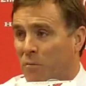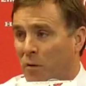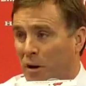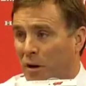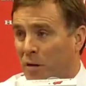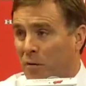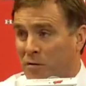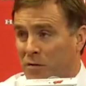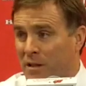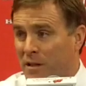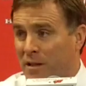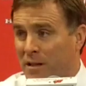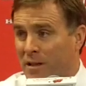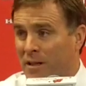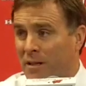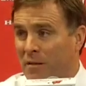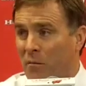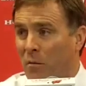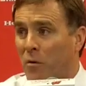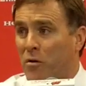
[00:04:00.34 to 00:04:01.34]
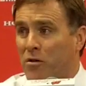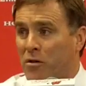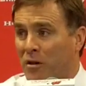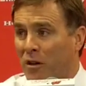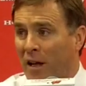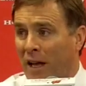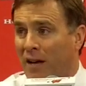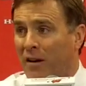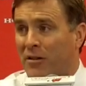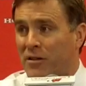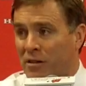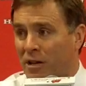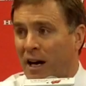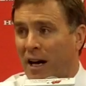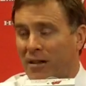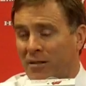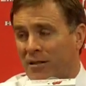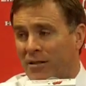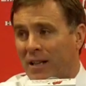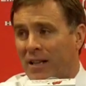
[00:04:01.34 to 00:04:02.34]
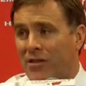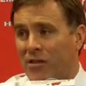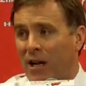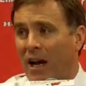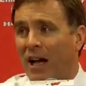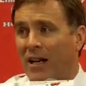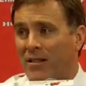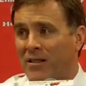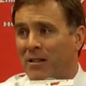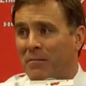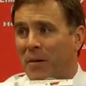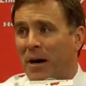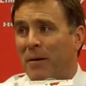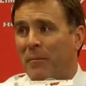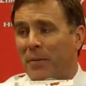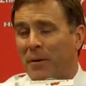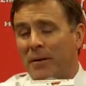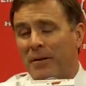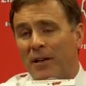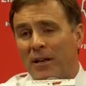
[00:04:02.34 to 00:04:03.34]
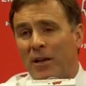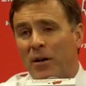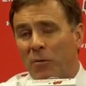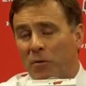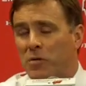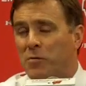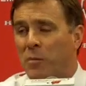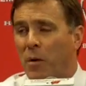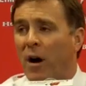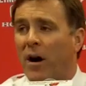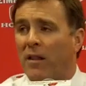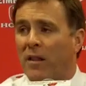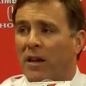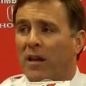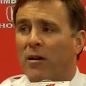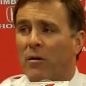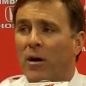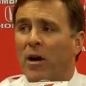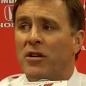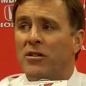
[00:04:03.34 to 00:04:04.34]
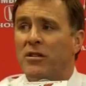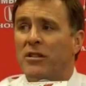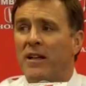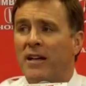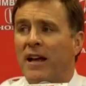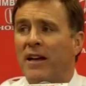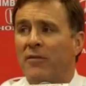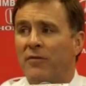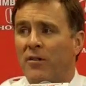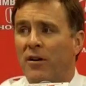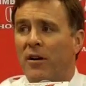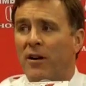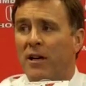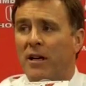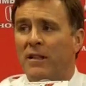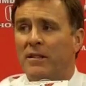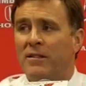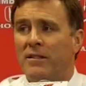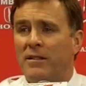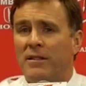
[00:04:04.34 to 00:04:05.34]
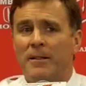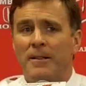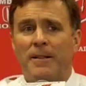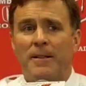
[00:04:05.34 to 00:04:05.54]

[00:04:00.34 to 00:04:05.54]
one of those emotional energizers that jacks them up and was part of the equation tonight for our kids.